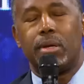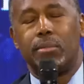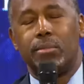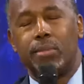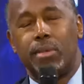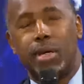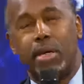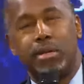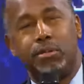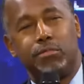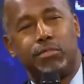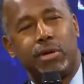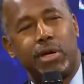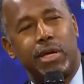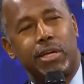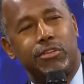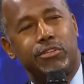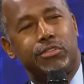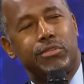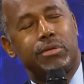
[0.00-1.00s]
My
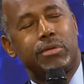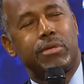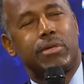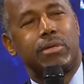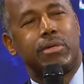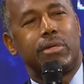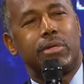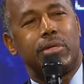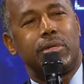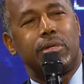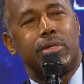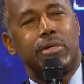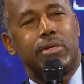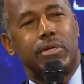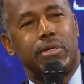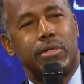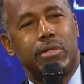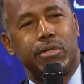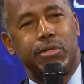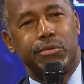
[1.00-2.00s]
advice
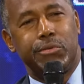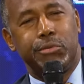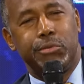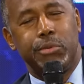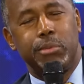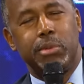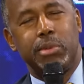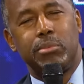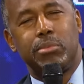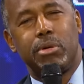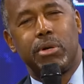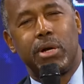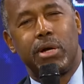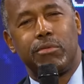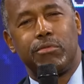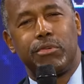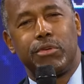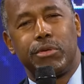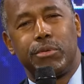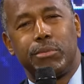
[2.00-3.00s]
would be
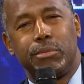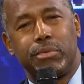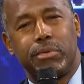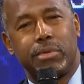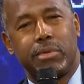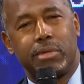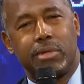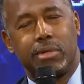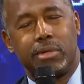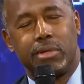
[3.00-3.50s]
Proverbs